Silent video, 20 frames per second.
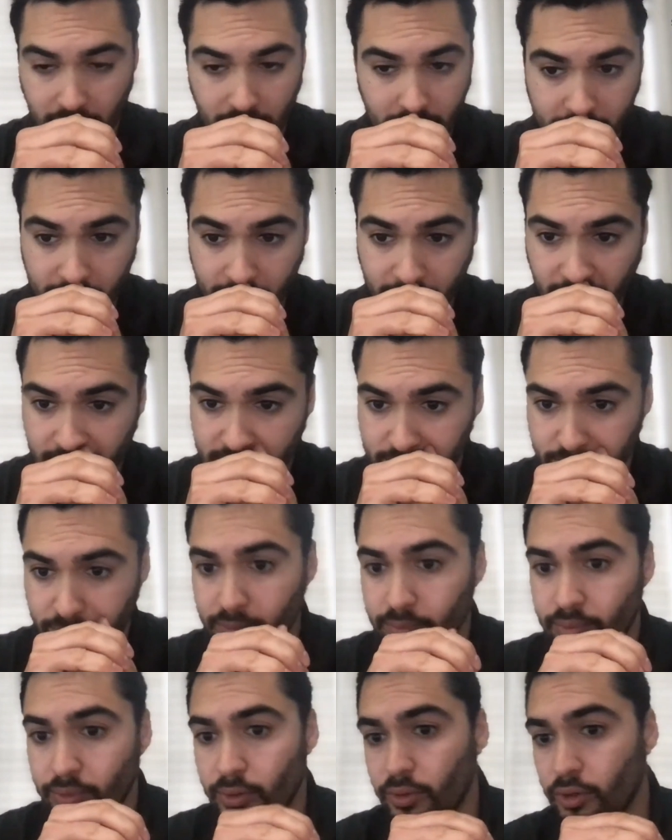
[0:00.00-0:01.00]
sometimes
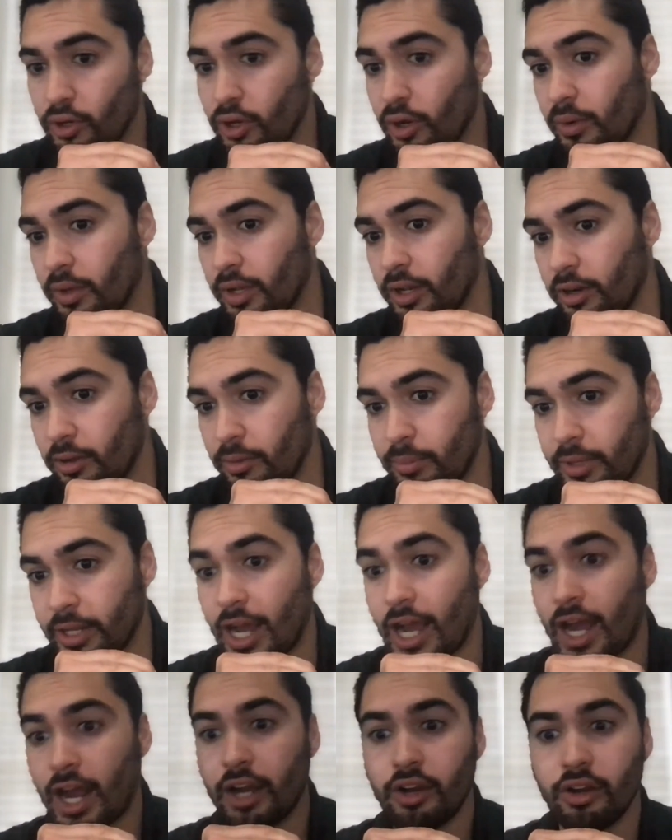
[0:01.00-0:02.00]
people go a little bit
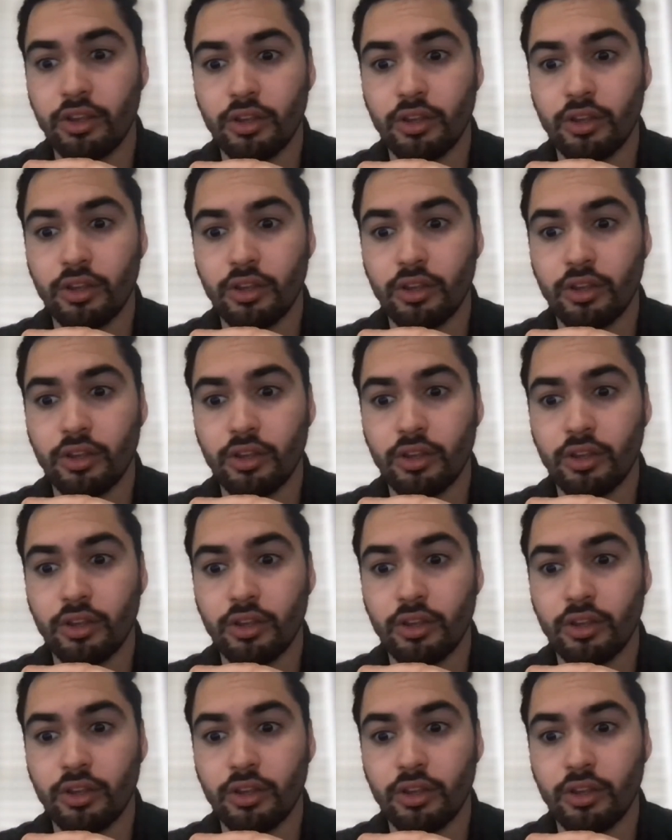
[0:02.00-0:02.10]
higher